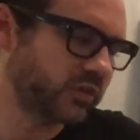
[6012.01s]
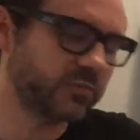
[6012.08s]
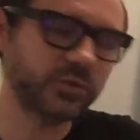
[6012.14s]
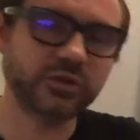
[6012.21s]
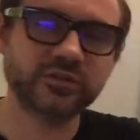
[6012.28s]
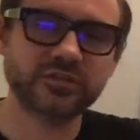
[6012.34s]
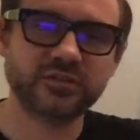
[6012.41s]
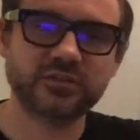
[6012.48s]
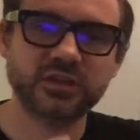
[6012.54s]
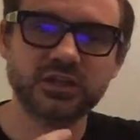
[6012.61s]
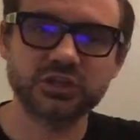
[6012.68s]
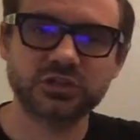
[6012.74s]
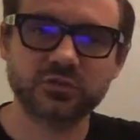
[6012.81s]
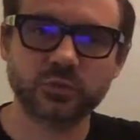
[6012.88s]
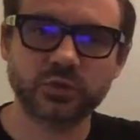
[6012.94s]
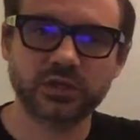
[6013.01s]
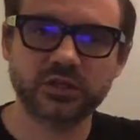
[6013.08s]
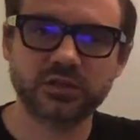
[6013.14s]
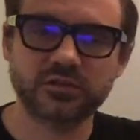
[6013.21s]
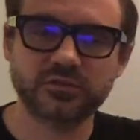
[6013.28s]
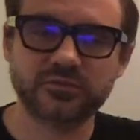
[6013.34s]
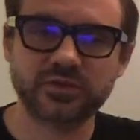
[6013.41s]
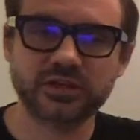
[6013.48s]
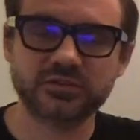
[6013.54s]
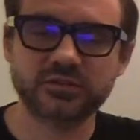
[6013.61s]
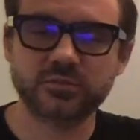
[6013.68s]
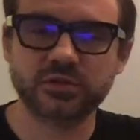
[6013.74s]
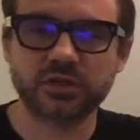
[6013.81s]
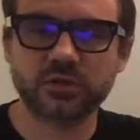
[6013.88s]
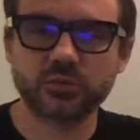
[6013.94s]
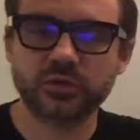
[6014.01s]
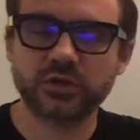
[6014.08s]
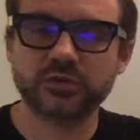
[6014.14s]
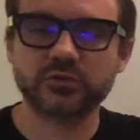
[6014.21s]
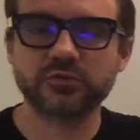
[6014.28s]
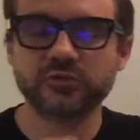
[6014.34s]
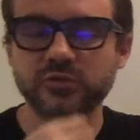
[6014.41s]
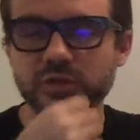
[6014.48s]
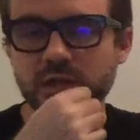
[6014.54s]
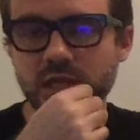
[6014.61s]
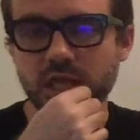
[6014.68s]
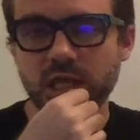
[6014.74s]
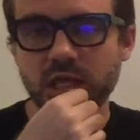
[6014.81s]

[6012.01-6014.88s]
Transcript: We experience sensations when it is affected, but not when others.